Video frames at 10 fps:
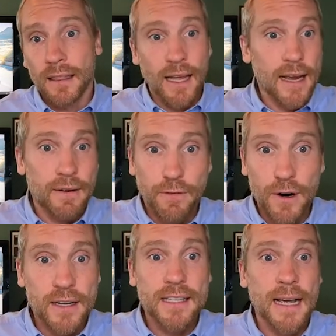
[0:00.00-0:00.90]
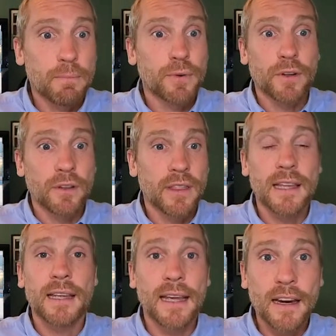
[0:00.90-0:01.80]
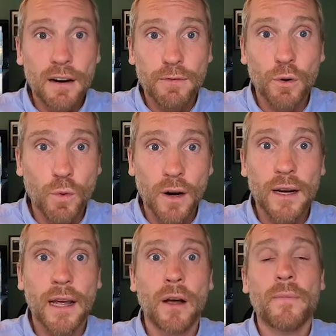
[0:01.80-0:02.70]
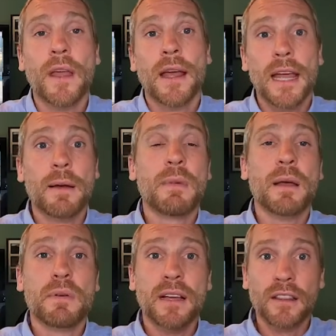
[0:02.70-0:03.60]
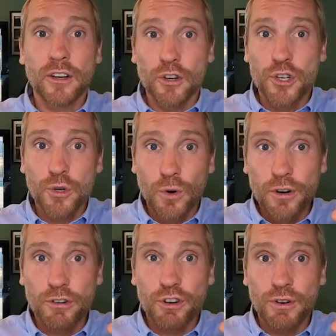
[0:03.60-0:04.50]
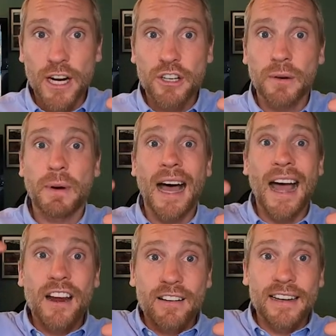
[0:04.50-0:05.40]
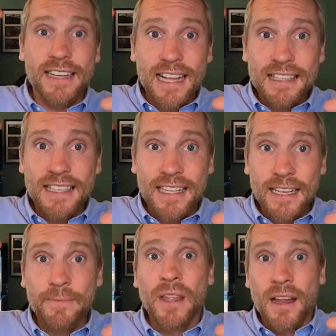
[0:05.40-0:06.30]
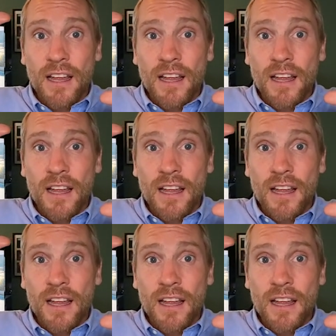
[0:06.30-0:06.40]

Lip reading: like, for example, the interval workout, it may be a little shorter in duration, but higher intensity,